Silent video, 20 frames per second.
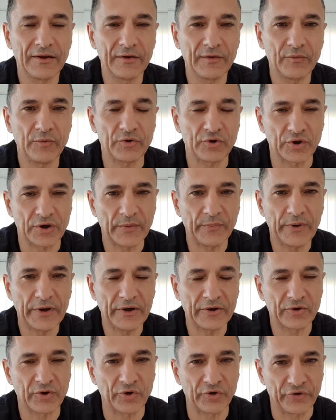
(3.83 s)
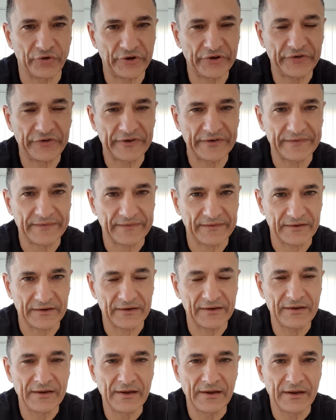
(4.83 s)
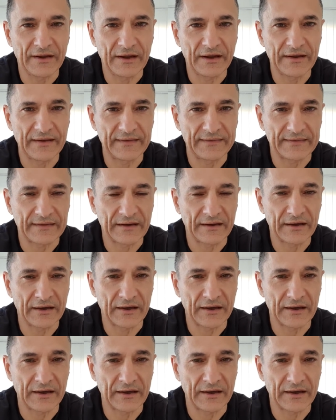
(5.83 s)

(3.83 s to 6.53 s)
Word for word: We talk about consistency as uh,